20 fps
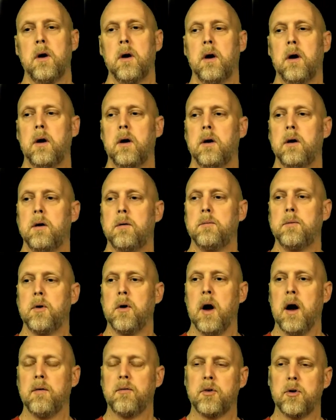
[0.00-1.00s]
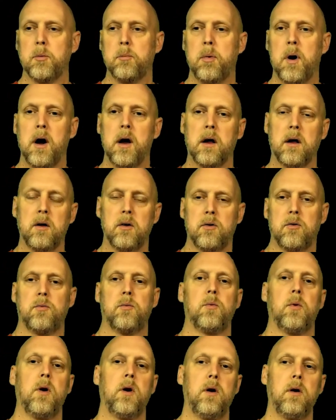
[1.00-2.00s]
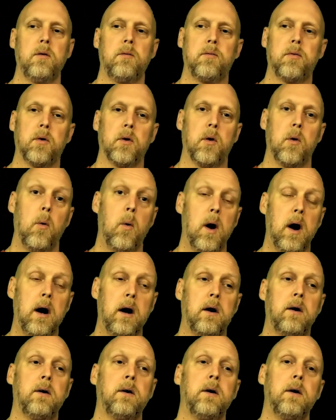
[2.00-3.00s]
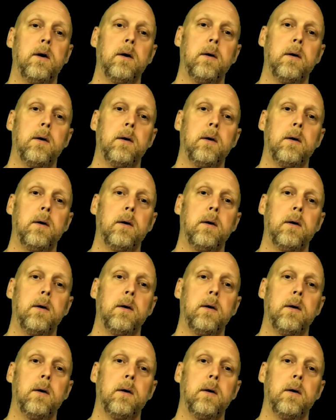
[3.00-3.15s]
After a bike has run for a while,